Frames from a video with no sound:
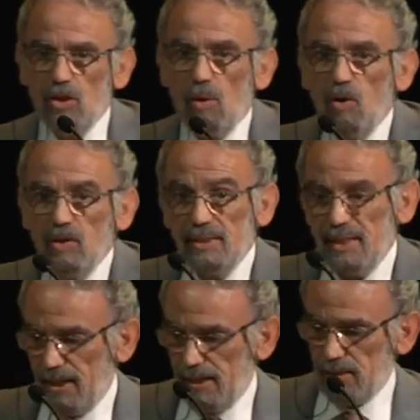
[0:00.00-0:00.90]
nobody
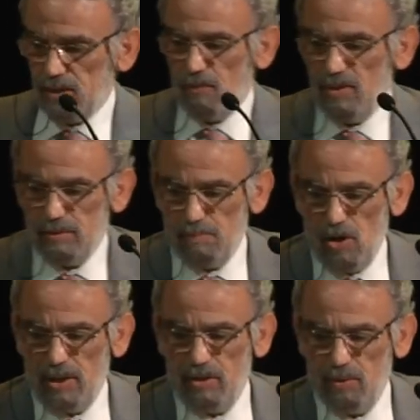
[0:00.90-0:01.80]
take care of this
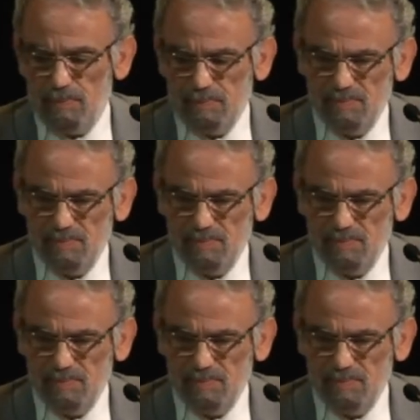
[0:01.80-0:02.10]
molecule.